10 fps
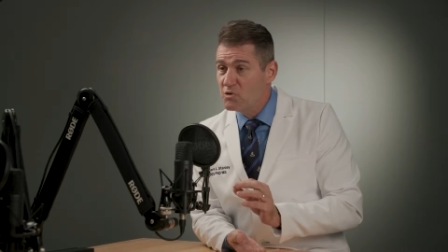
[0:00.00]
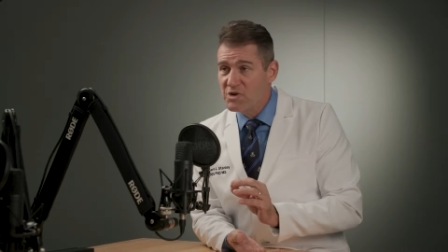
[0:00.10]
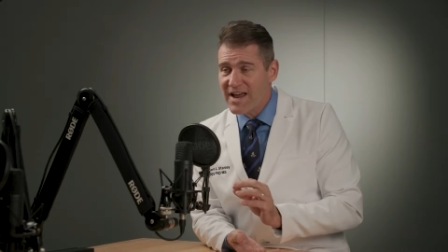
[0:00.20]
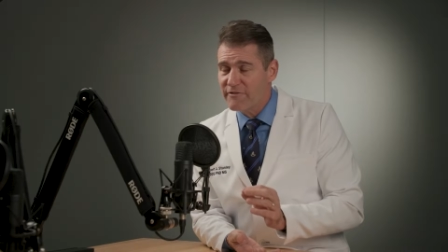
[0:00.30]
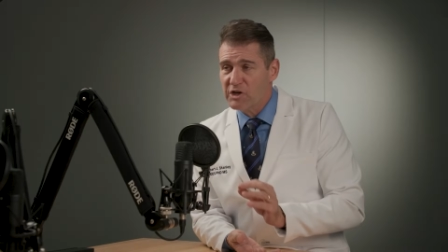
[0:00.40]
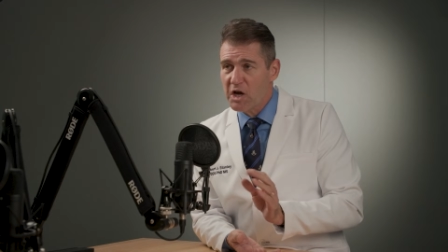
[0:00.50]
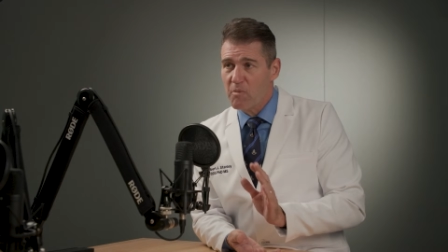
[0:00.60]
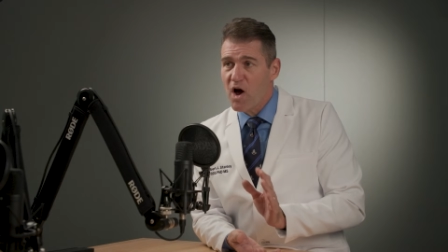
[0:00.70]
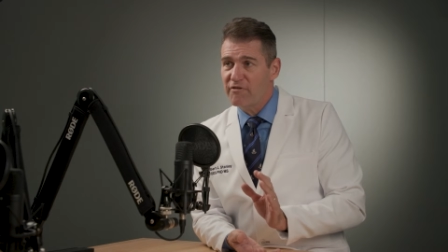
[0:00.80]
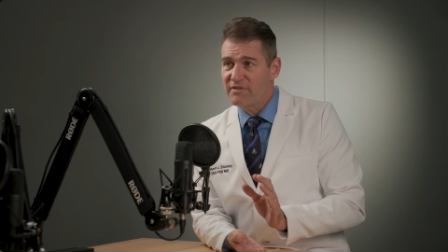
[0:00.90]
You never
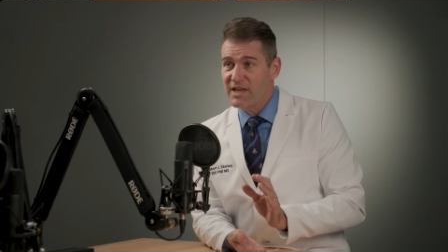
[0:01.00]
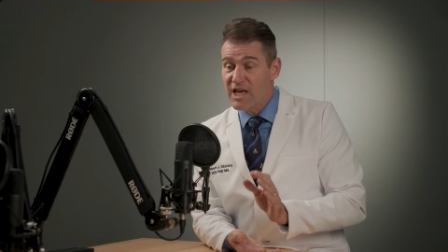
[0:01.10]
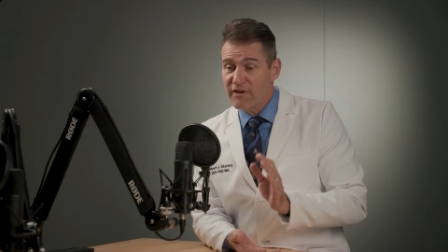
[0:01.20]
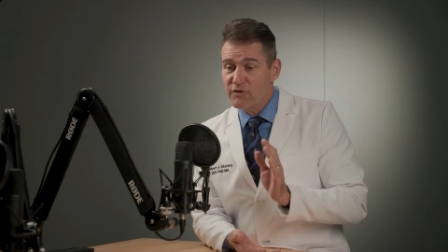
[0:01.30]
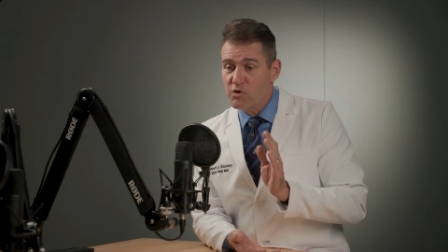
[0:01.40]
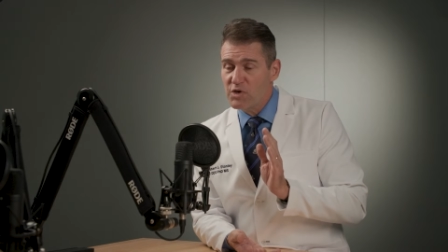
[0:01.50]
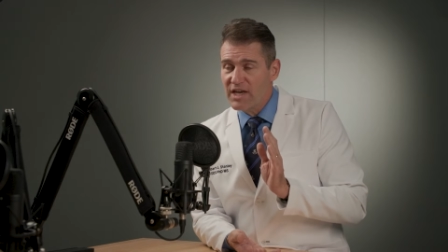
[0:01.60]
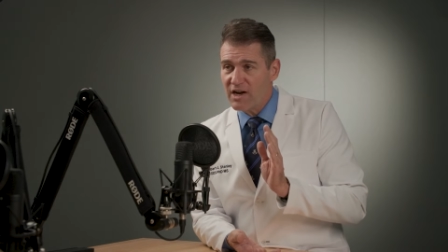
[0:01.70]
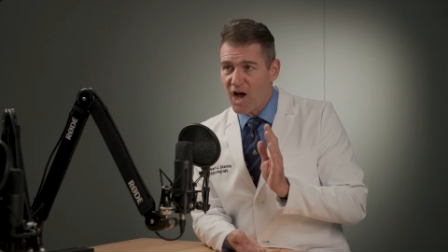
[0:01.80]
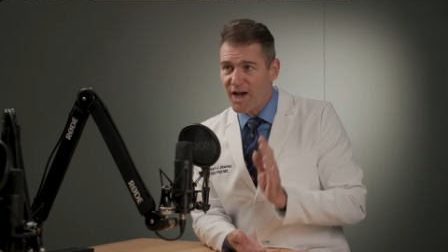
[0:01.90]
come off. If you
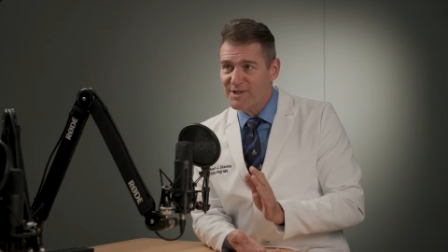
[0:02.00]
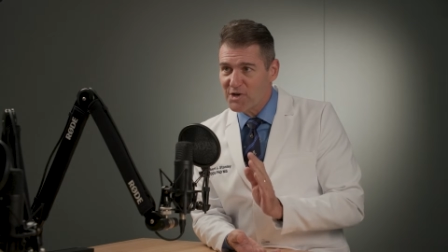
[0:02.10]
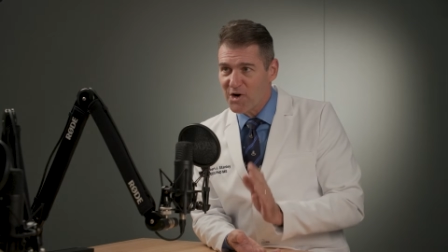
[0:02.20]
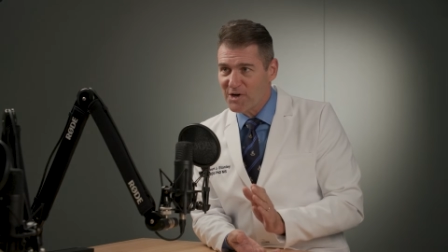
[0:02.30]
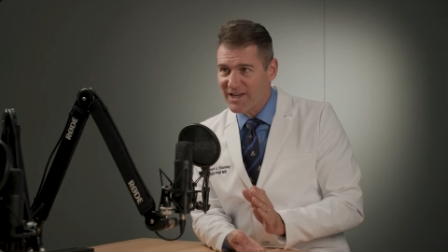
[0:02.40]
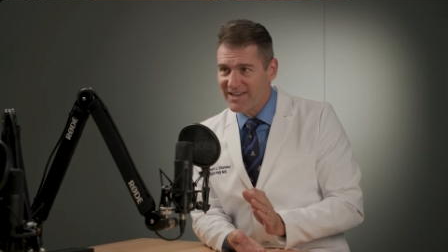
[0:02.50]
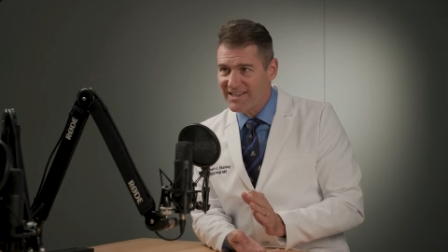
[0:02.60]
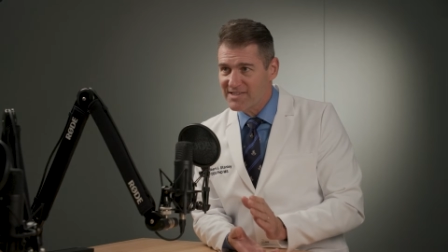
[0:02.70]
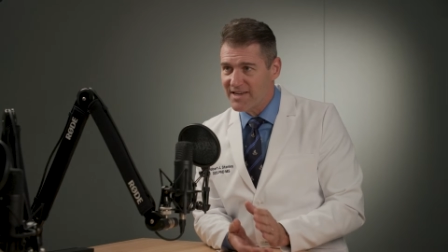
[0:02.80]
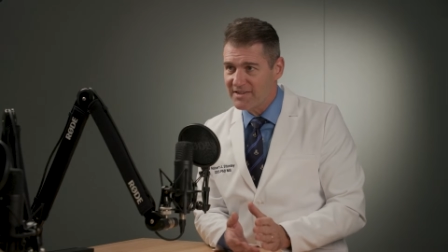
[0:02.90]
get on target,
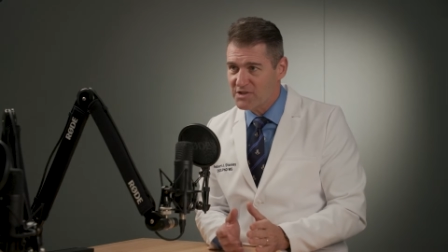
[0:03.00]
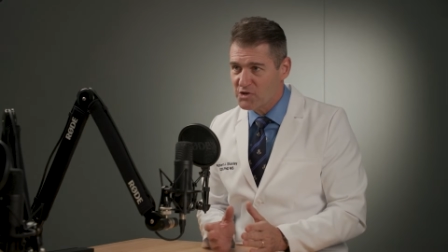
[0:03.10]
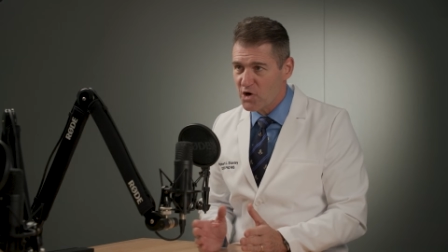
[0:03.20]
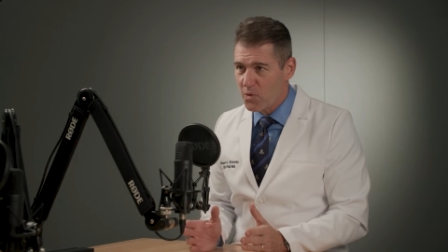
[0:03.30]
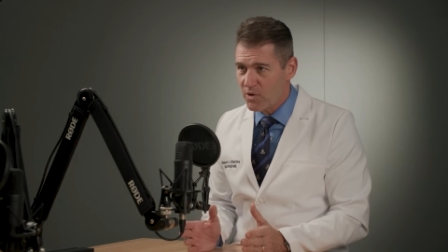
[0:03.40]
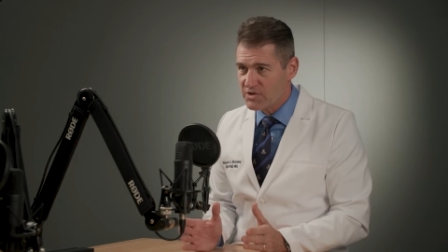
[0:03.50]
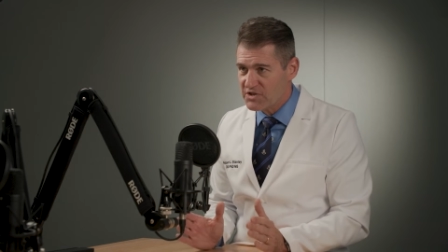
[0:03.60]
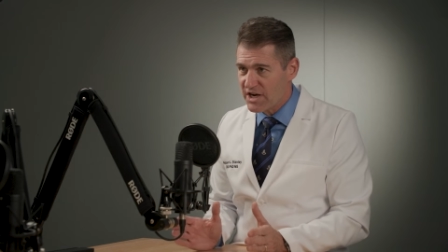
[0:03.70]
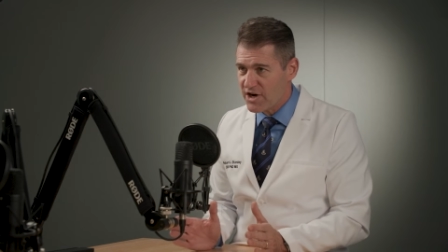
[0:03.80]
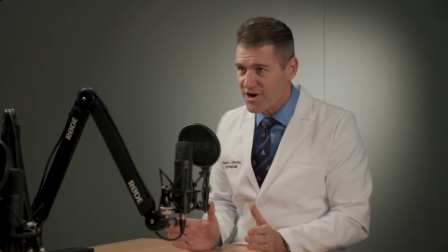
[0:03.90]
it's like the Star Wars,
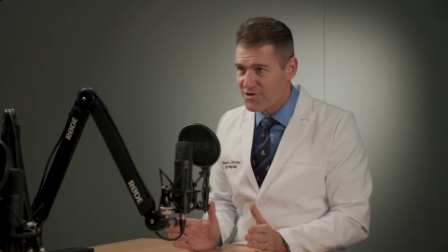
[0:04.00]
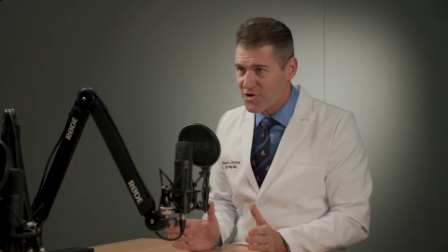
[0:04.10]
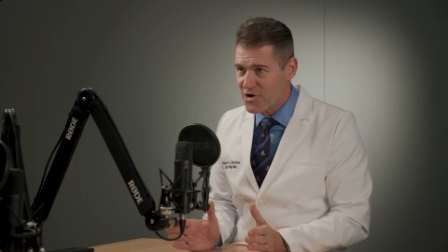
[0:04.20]
stay on